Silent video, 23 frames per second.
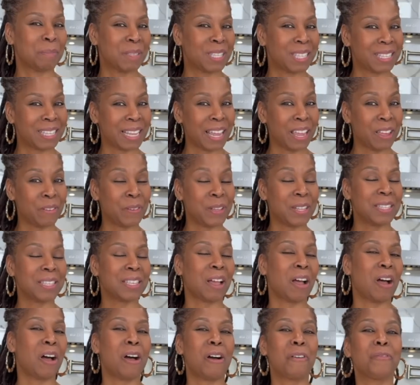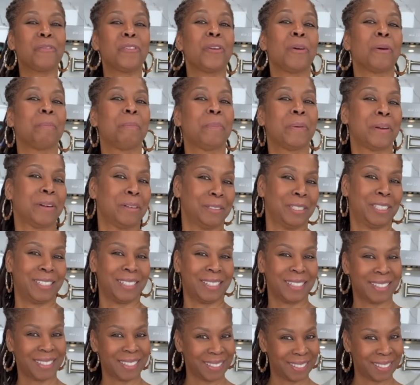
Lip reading: savings off your purchase.